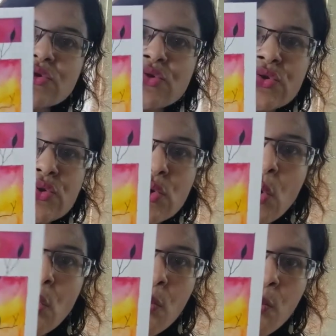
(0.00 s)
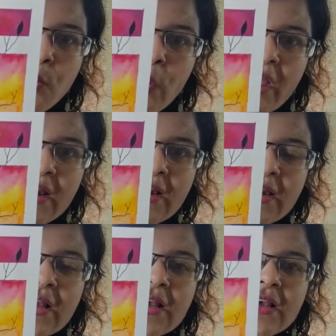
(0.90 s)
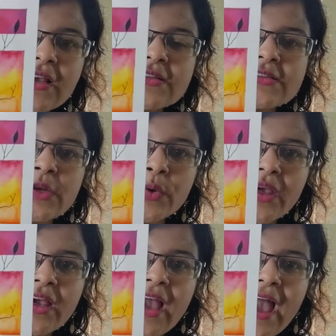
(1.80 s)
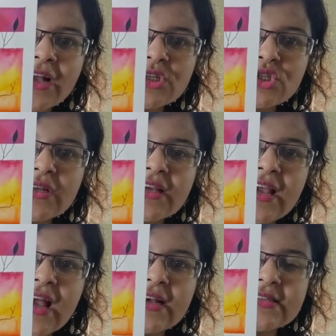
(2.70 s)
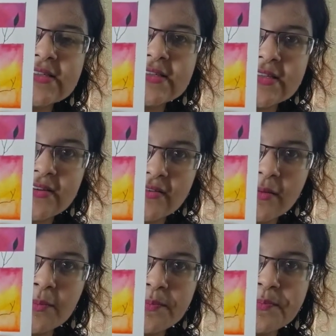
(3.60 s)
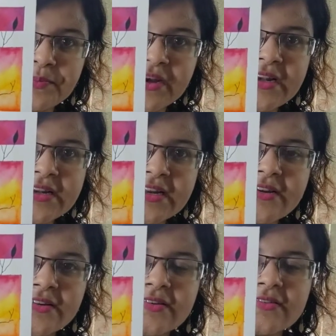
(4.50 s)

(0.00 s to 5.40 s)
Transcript: so well. It's looking actually as printed.